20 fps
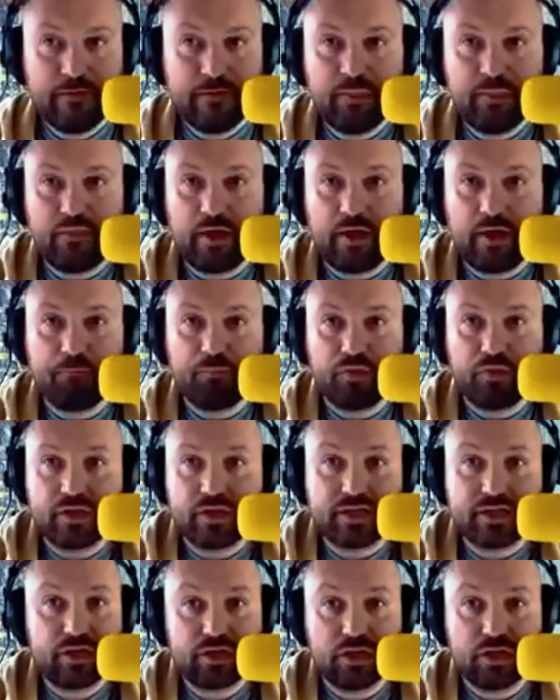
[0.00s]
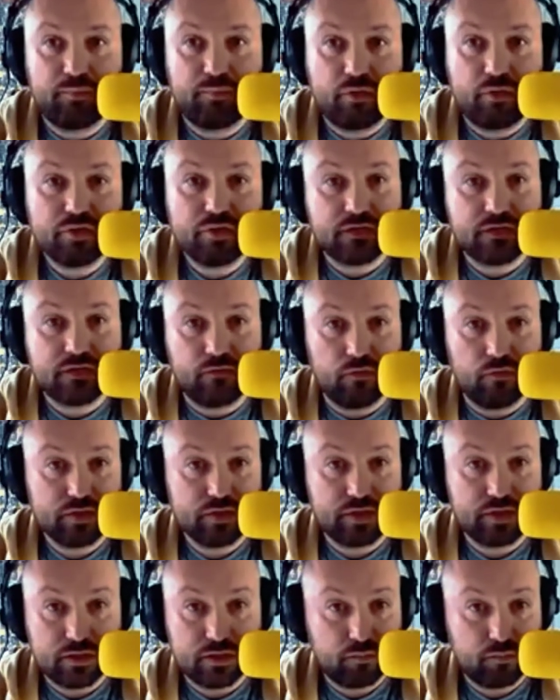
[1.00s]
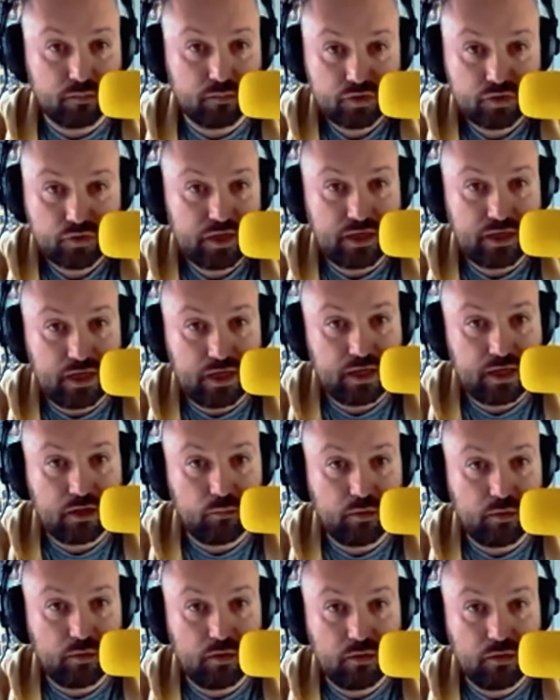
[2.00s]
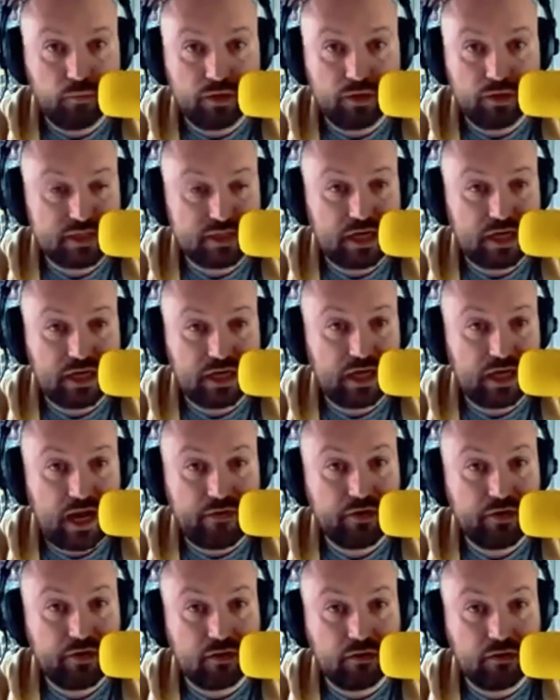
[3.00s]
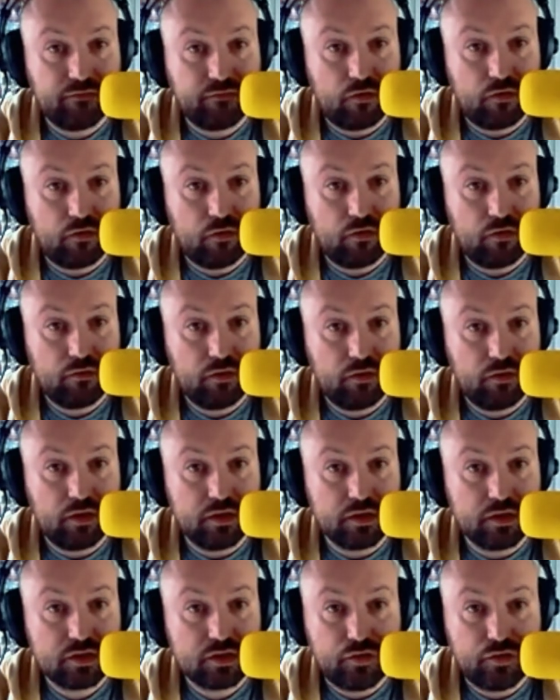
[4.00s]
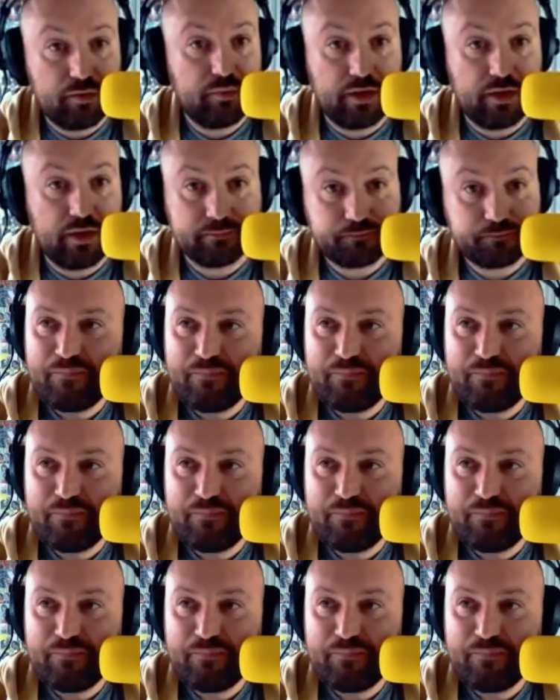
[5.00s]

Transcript: then essentially the process for us is we treat it like we're designing a character for a screenplay.